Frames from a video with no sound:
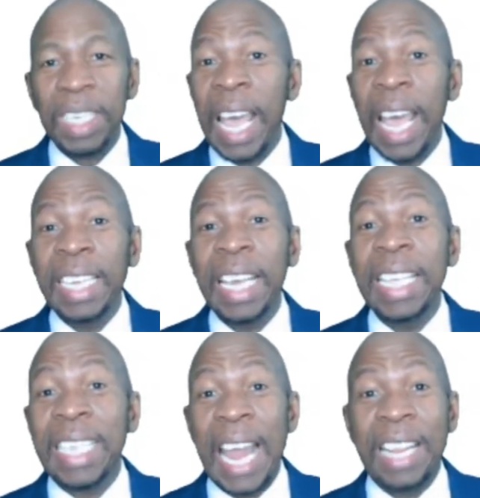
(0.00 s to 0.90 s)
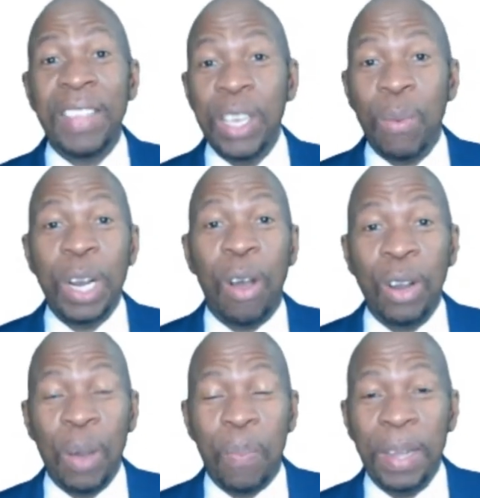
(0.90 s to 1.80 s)
And is there anything you want to
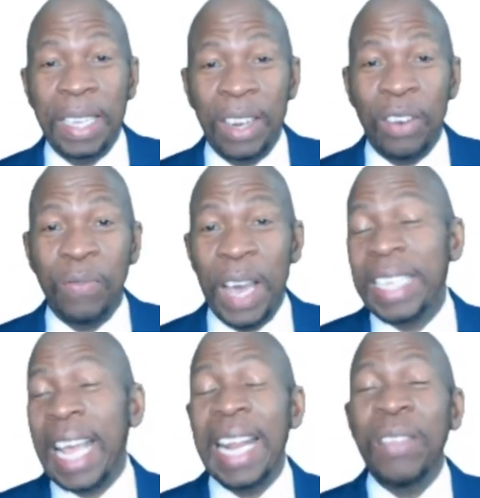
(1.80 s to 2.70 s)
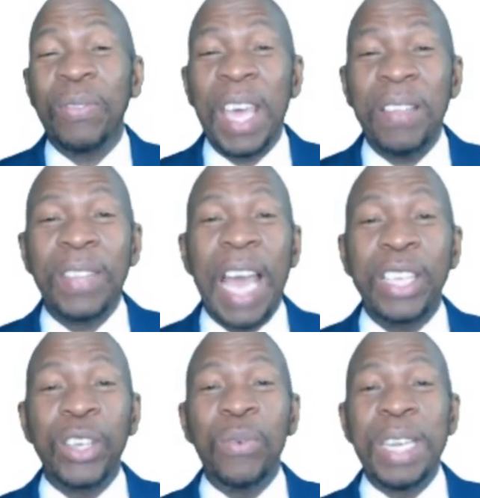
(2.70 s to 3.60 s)
call upon the Lord for? Is there anything that
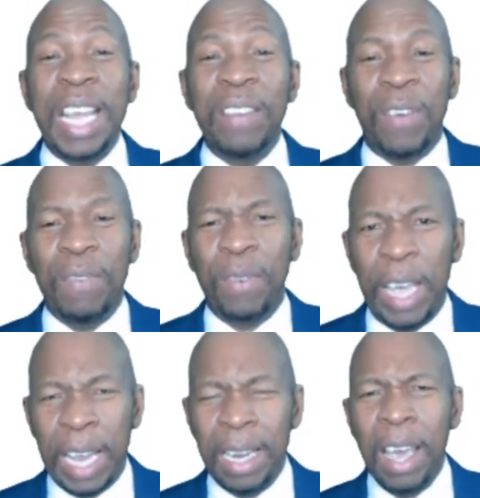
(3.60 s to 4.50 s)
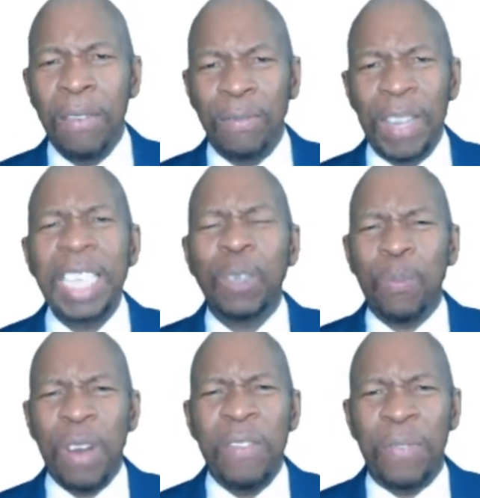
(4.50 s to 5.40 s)
you need favor in? Let's
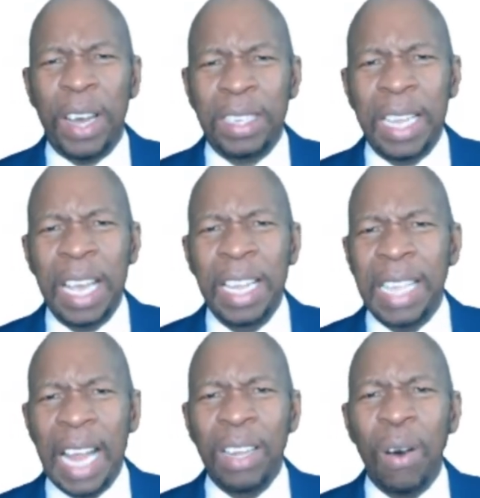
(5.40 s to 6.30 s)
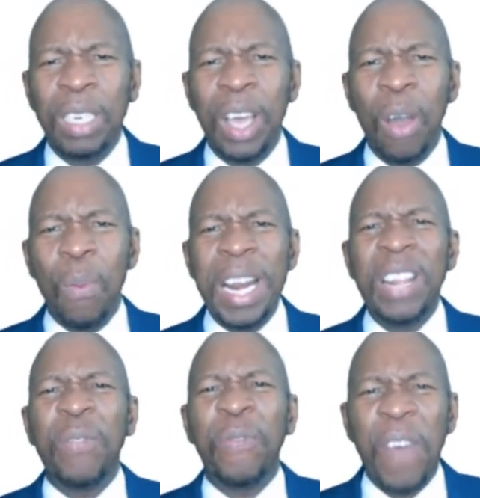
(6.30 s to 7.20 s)
pray first that, Lord, we
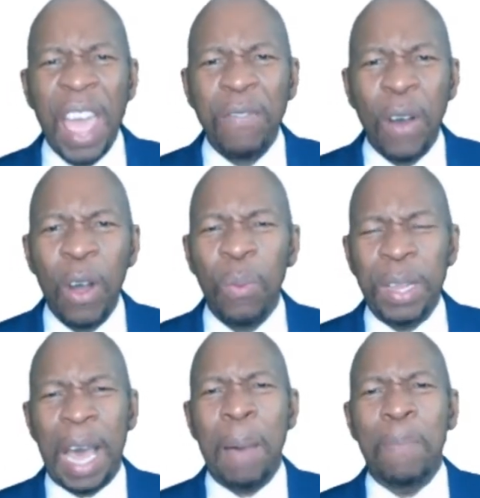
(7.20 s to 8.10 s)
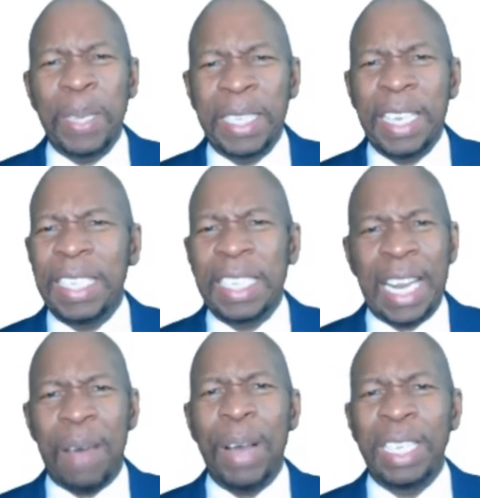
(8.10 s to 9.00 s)
need favor with our businesses
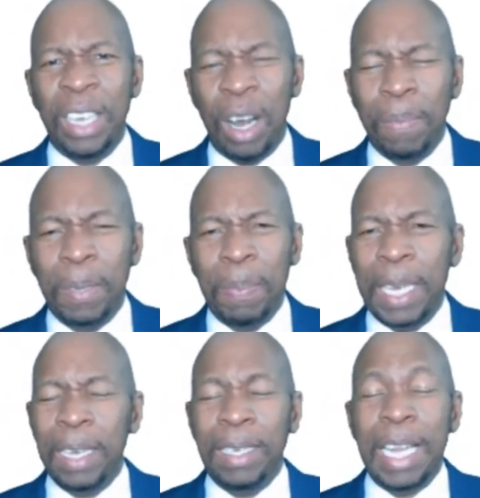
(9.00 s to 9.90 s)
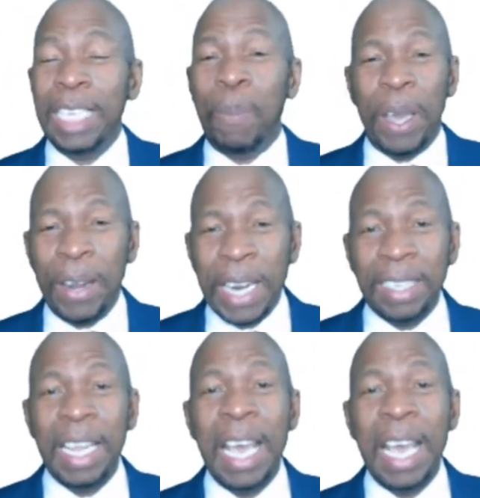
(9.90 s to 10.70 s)
and our jobs, because let's be honest,